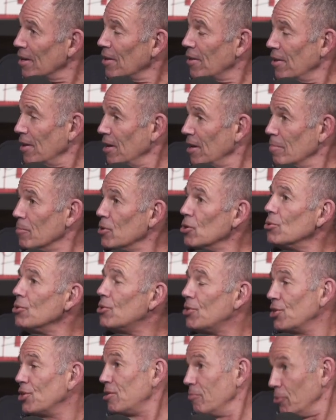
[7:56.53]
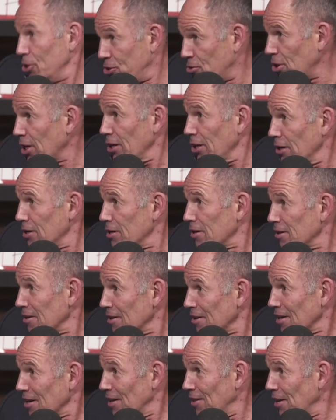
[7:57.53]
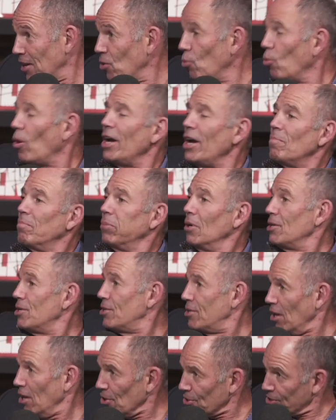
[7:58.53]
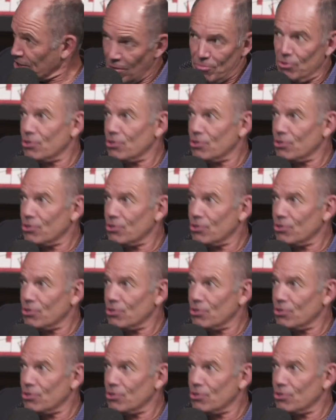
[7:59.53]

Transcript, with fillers: the immune system is triggered. Yeah. And then the white blood cells come